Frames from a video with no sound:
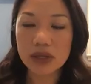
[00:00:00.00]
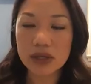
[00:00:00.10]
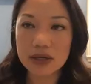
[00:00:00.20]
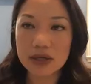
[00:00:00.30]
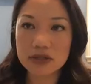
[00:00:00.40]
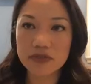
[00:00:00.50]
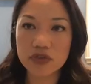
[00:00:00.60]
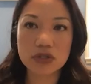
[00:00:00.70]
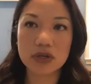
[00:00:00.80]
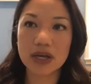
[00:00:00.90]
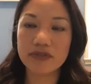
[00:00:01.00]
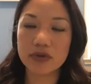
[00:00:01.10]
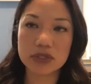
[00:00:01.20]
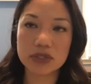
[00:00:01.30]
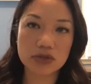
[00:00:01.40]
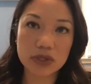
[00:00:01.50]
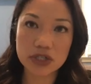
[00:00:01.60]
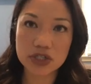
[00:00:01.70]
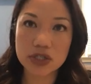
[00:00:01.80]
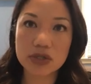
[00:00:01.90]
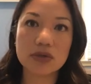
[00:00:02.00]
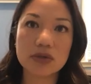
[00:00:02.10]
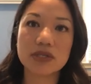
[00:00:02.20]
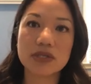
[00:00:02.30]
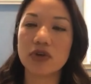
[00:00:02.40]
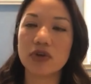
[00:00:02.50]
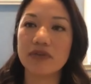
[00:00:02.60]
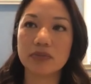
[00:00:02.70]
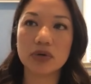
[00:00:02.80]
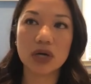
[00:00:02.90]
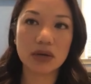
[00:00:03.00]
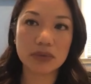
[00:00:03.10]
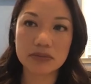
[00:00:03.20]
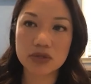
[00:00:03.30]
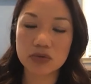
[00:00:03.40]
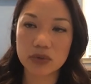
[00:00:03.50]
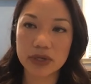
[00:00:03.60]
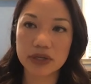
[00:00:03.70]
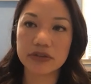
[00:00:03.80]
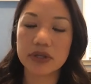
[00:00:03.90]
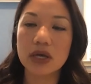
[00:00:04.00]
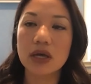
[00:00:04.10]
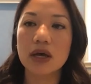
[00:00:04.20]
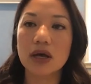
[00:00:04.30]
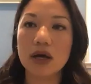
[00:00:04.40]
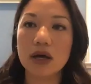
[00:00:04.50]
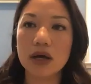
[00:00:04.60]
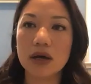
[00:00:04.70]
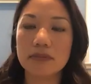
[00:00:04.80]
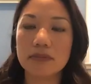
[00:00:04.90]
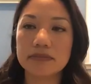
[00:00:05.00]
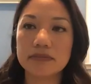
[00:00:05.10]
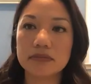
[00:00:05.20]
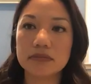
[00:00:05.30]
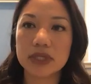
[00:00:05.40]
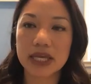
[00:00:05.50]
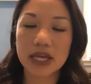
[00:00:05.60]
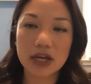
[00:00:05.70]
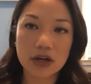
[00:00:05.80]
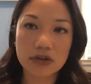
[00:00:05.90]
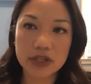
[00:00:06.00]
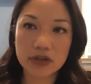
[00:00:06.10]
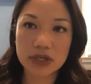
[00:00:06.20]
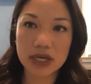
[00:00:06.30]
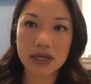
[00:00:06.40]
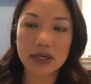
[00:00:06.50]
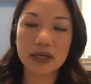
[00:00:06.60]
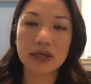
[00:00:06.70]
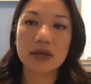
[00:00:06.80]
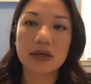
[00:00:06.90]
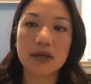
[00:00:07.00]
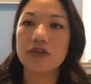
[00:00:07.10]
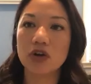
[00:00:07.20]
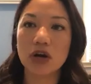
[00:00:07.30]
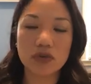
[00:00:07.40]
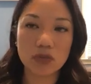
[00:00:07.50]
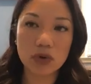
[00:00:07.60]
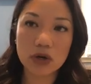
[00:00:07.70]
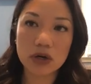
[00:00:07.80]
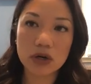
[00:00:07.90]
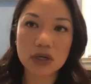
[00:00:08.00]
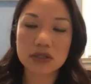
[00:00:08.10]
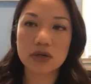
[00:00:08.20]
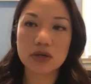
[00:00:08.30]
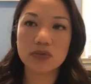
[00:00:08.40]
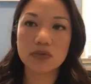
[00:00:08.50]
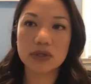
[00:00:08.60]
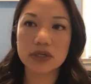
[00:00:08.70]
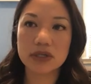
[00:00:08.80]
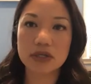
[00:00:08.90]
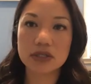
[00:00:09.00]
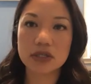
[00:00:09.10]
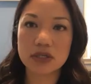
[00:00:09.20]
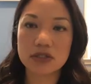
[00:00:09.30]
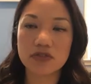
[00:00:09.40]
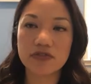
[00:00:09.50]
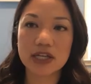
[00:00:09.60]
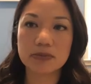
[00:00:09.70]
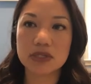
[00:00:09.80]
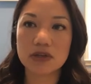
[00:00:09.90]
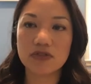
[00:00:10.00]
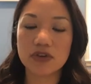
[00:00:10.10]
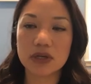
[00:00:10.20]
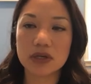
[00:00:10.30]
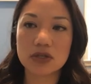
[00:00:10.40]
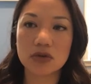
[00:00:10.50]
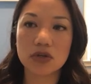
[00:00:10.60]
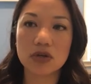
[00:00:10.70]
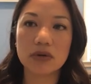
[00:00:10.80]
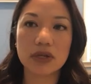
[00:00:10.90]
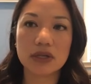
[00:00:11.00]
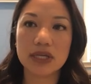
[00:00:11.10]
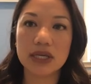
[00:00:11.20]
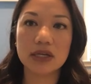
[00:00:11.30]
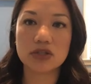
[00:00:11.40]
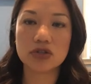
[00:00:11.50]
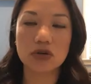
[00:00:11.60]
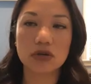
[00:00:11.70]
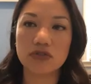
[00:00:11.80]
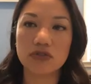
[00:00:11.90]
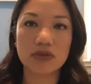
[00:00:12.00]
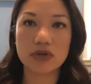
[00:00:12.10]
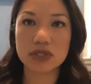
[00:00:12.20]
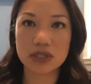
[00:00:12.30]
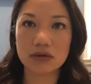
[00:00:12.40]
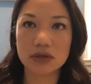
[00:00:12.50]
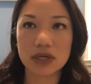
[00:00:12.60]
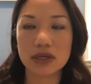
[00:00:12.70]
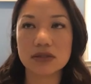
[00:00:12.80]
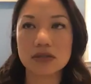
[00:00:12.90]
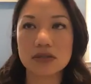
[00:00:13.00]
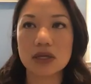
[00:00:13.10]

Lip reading: If you're still having residual issues, if you're having problems with the care that you're getting, if you're off of work. So it really is a fact specific. So you don't need an attorney for every single case.